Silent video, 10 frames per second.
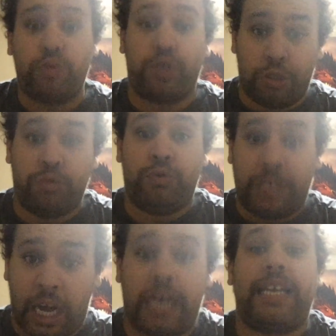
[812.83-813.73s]
do
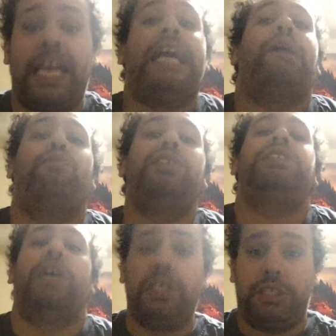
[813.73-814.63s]
not care which
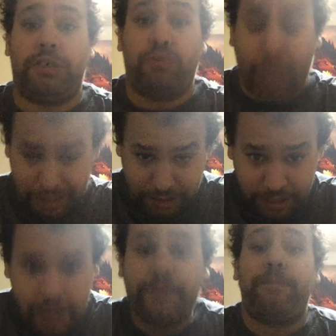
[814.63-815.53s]
console wins.
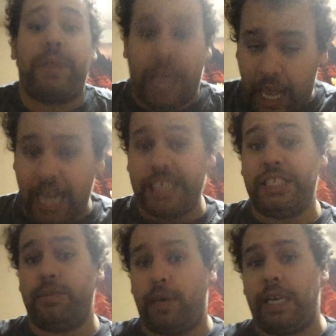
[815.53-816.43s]
I
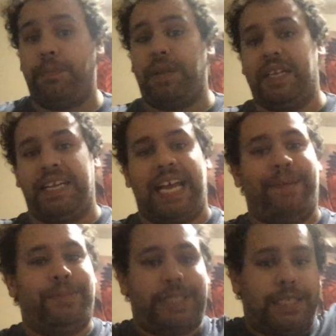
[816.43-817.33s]
just want to play the
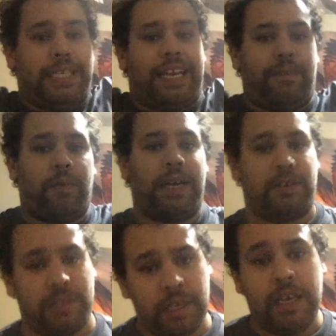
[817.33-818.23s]
game just like everyone
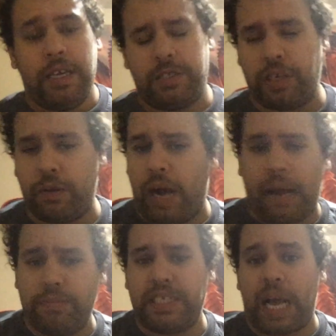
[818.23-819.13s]
else. So
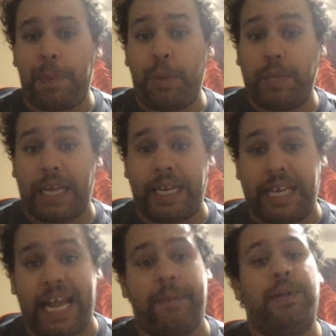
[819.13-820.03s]
I'm just happy with any
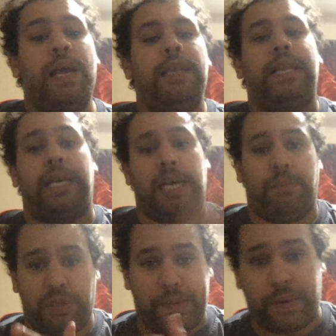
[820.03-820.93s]
game that
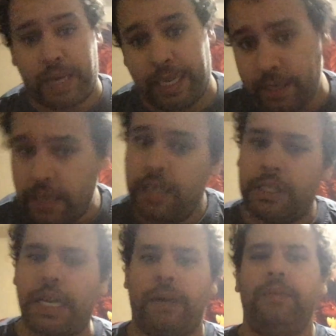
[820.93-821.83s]
comes my way.
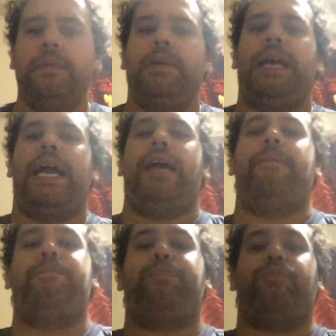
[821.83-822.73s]
So,
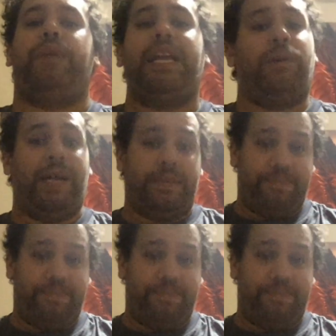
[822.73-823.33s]
anyway,